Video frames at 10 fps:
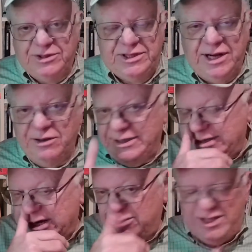sell
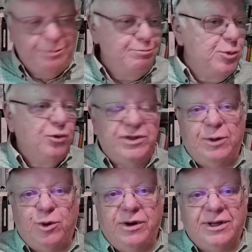this house and move
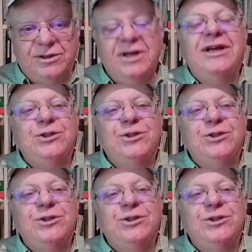somewhere else.